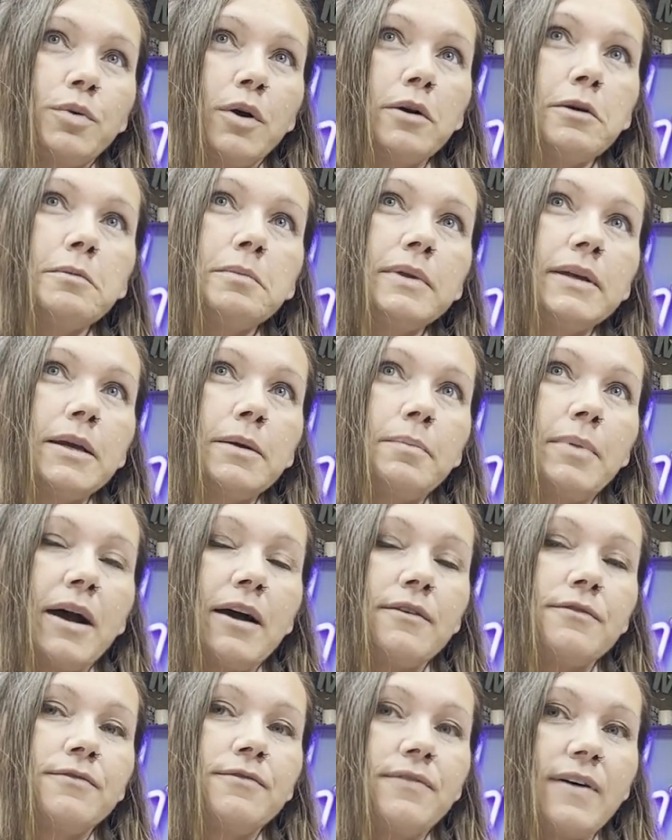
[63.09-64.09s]
probably
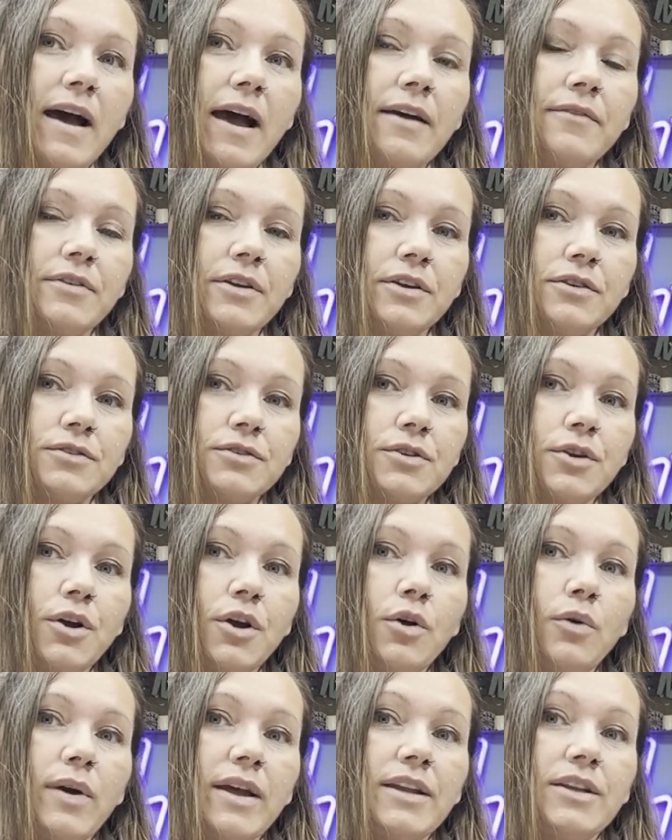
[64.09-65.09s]
about 5 years
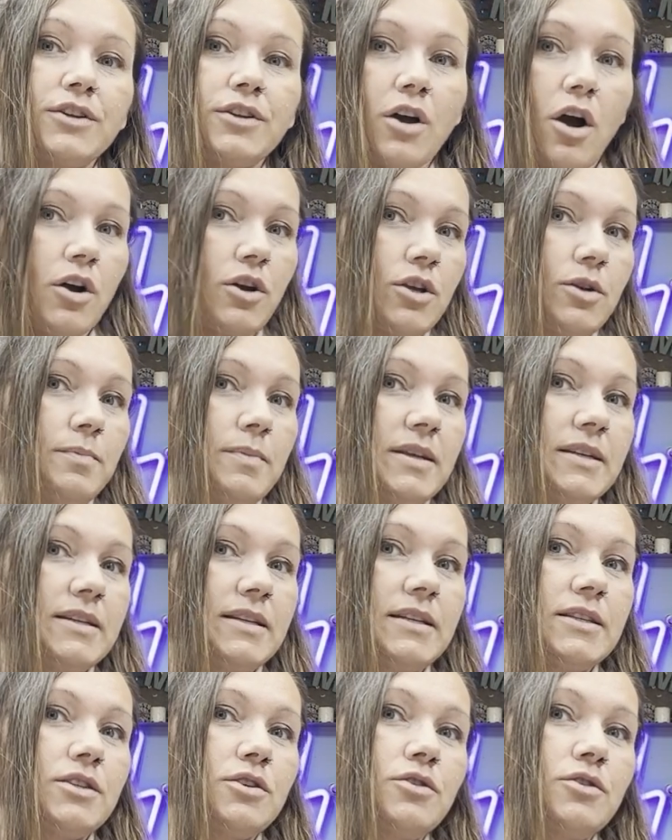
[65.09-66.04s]
ago and documented.